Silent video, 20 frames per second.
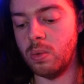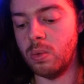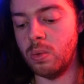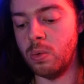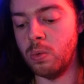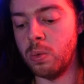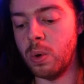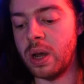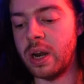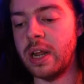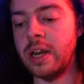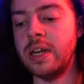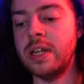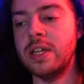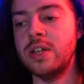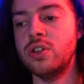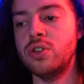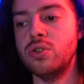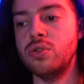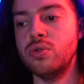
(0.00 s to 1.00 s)
what I
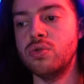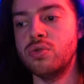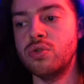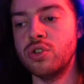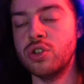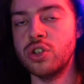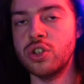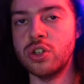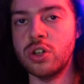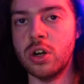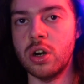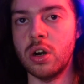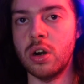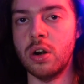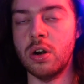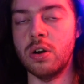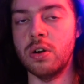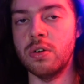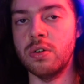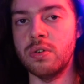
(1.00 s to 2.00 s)
need to
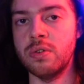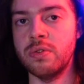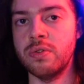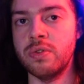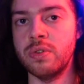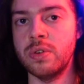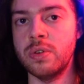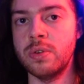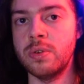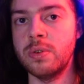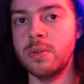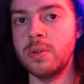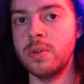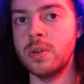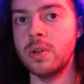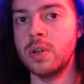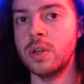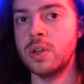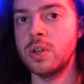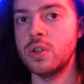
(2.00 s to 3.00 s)
serve
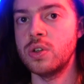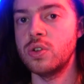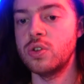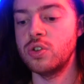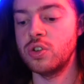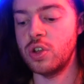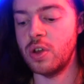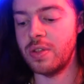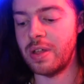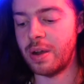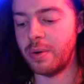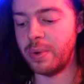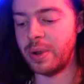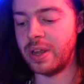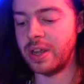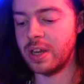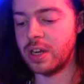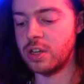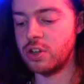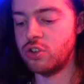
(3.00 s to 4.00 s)
so that we
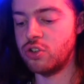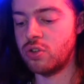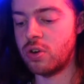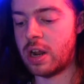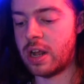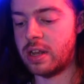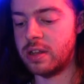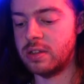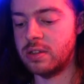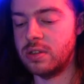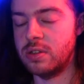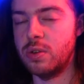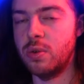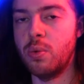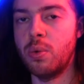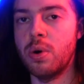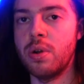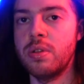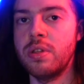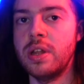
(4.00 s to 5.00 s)
can address
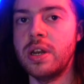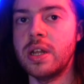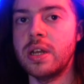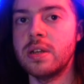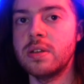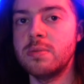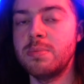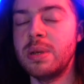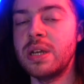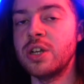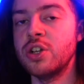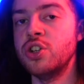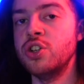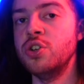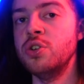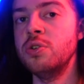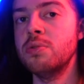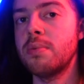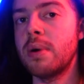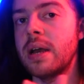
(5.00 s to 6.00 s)
worthiness, because
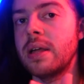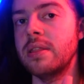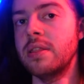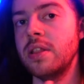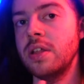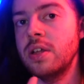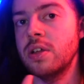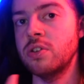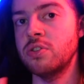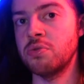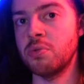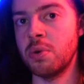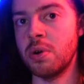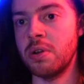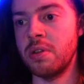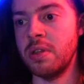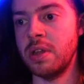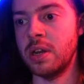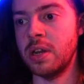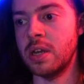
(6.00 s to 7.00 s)
you might think it's
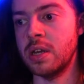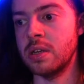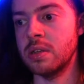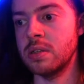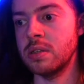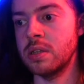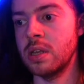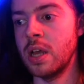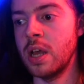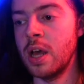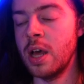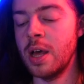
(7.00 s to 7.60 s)
worthiness,